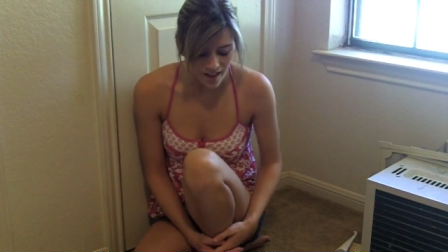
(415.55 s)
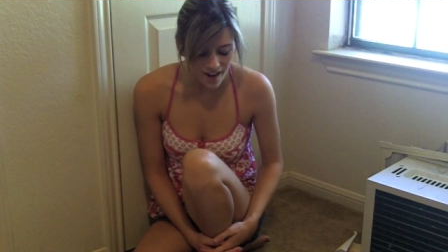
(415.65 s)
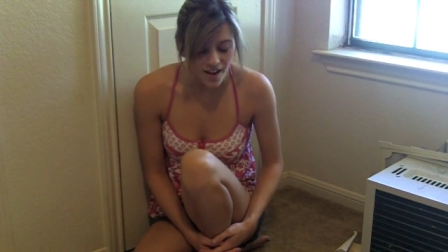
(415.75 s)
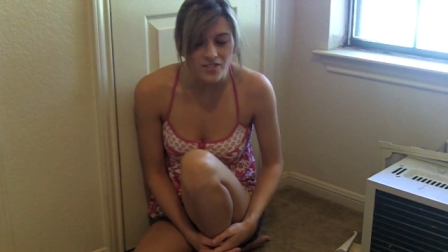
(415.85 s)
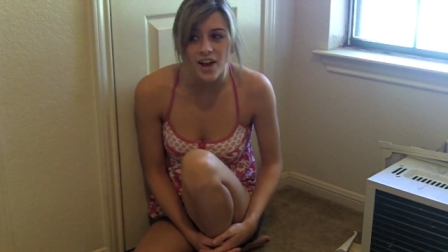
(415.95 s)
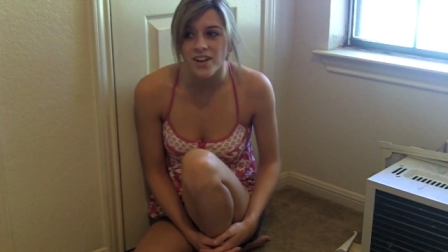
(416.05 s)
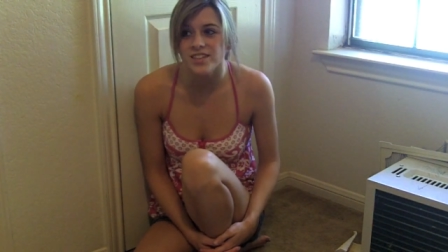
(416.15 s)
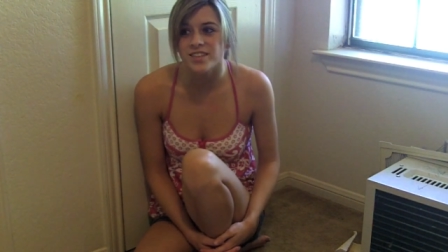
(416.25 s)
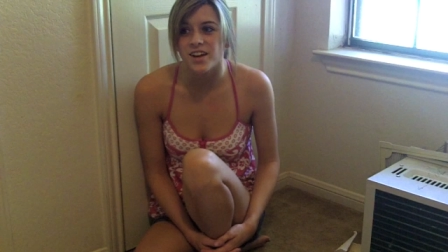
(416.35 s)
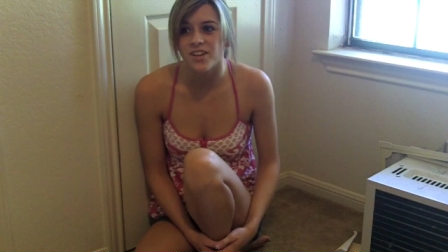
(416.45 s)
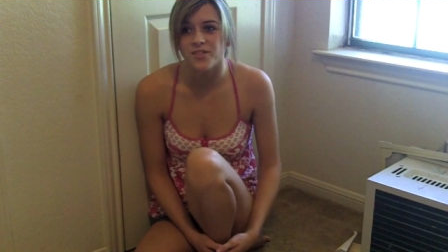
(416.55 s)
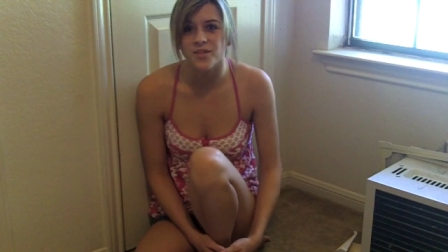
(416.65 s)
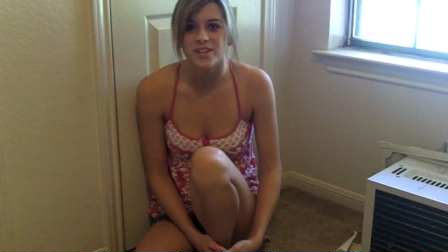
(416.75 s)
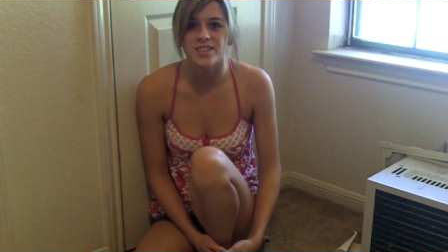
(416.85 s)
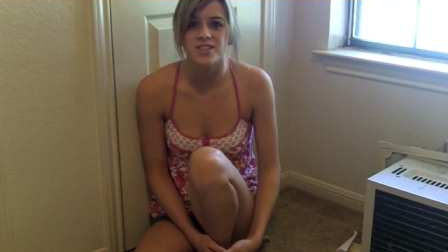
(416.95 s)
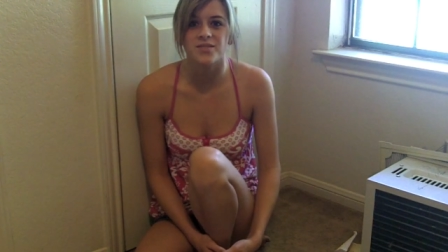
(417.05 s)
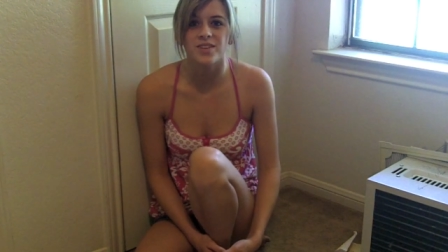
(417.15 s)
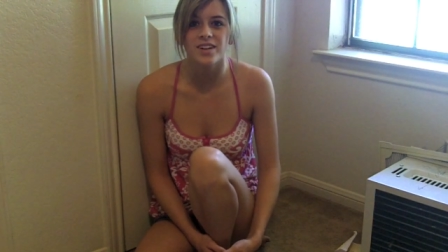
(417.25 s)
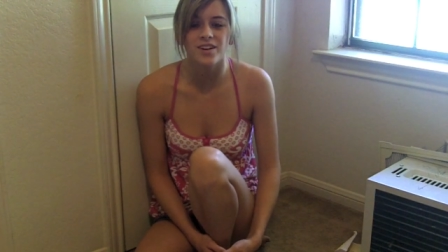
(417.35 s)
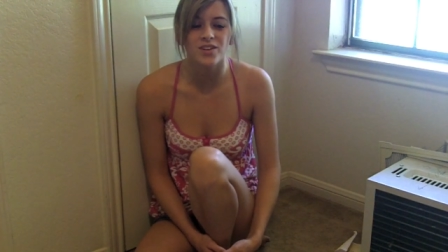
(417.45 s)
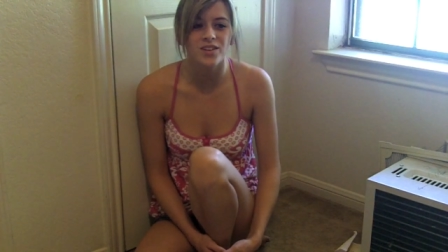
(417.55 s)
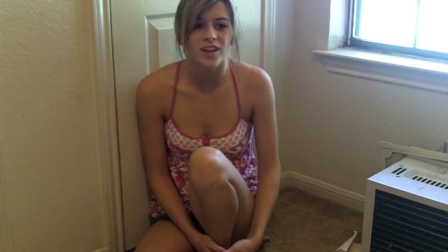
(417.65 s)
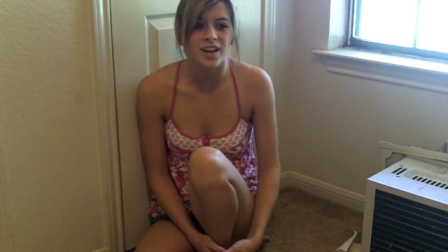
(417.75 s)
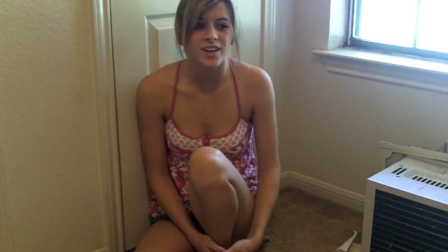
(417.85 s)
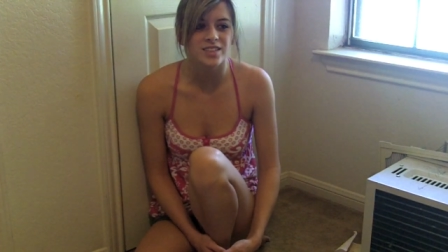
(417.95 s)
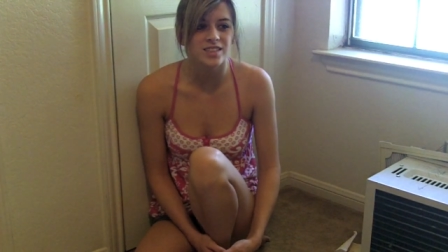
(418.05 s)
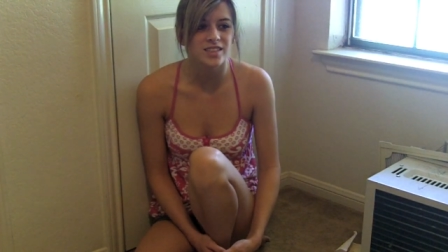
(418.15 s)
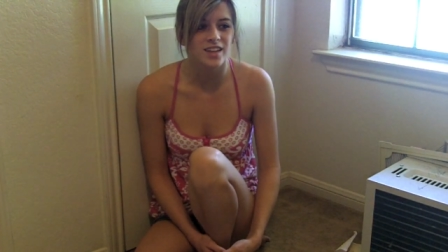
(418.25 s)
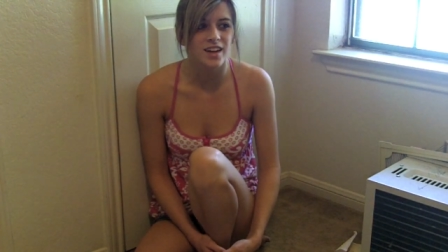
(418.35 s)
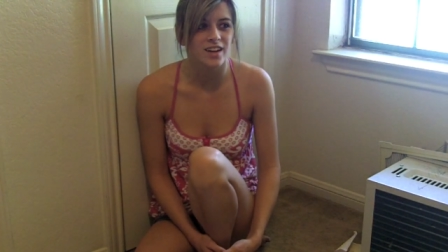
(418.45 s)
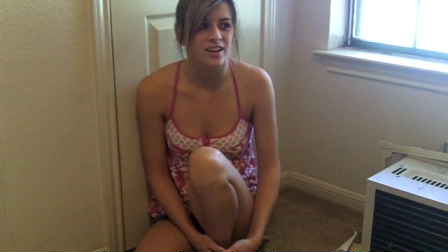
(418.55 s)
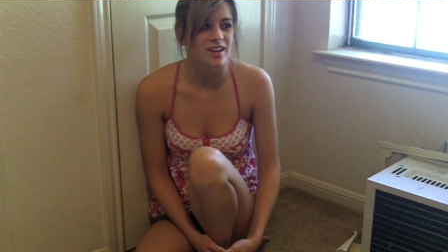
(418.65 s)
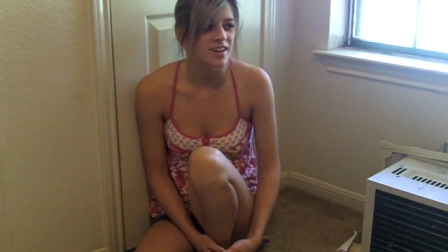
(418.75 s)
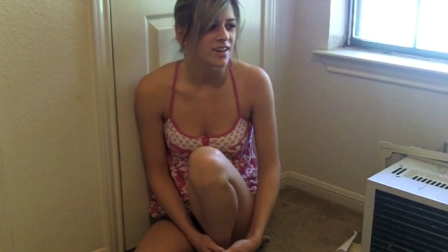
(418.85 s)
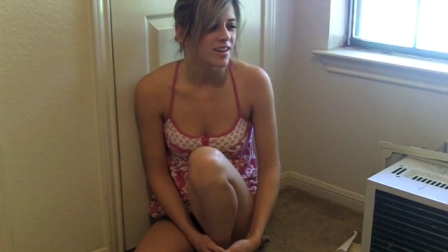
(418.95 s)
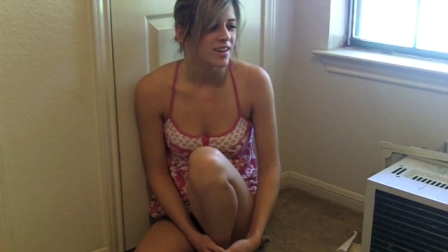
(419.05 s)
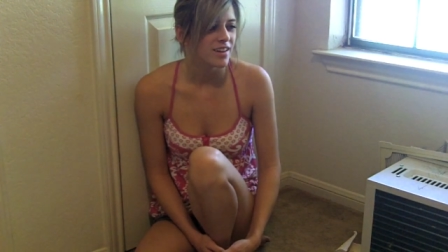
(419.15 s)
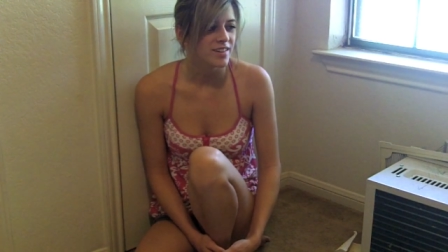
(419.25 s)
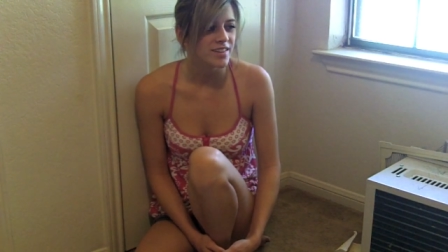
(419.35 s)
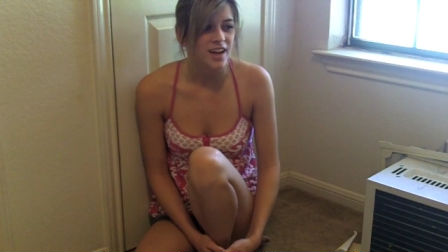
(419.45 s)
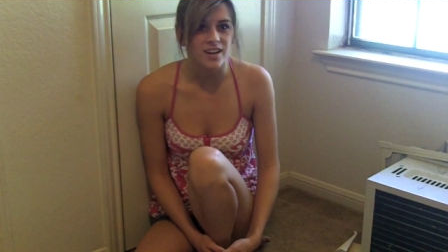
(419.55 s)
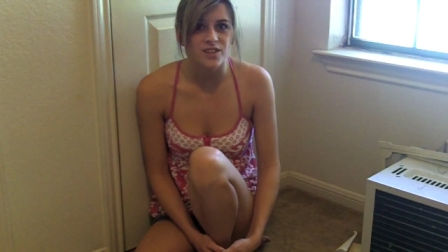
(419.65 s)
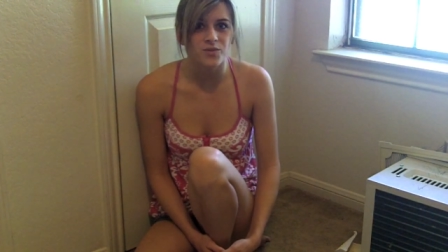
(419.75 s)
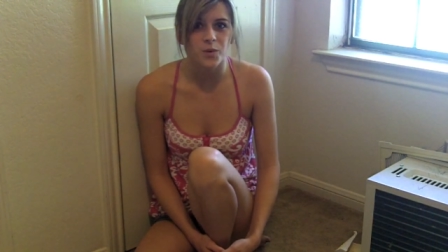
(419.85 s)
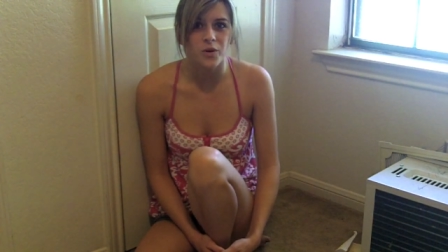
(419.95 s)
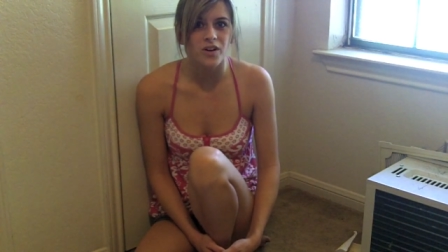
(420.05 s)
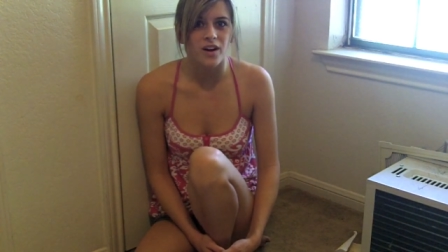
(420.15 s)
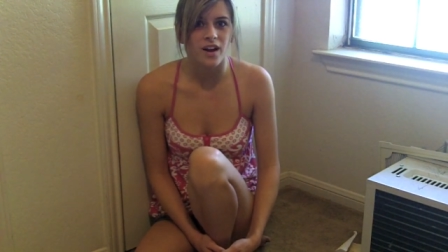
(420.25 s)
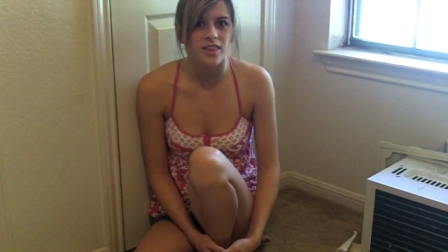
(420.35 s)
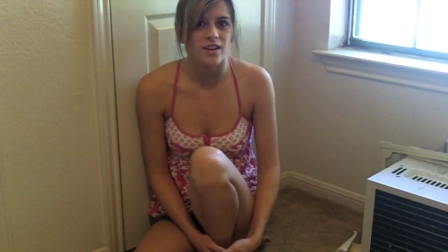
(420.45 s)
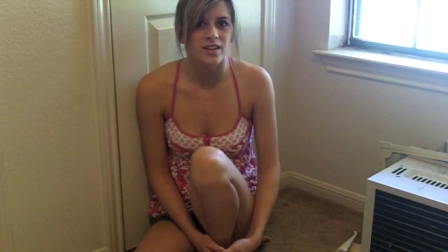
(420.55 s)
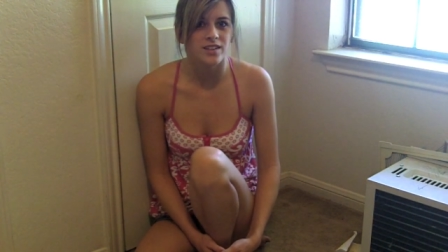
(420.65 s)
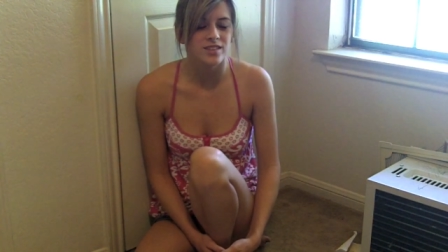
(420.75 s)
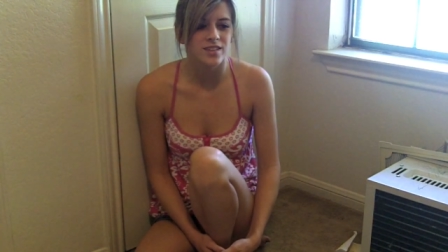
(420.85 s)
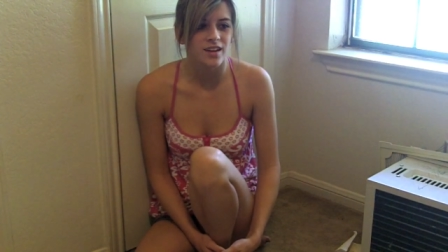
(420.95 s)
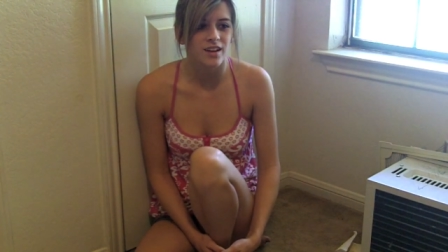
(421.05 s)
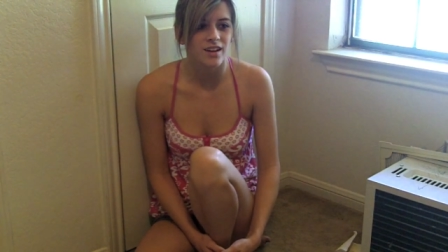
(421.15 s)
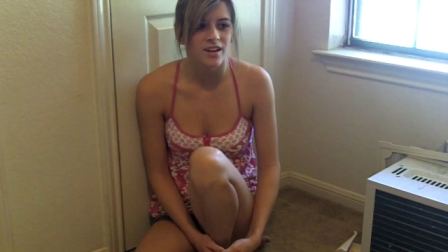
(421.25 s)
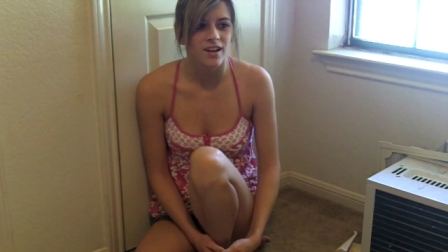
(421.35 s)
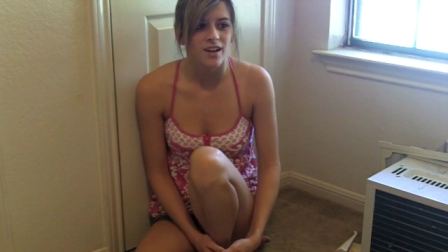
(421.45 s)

And I found this the other one. It's a really old lady. She's like 94, I think she said.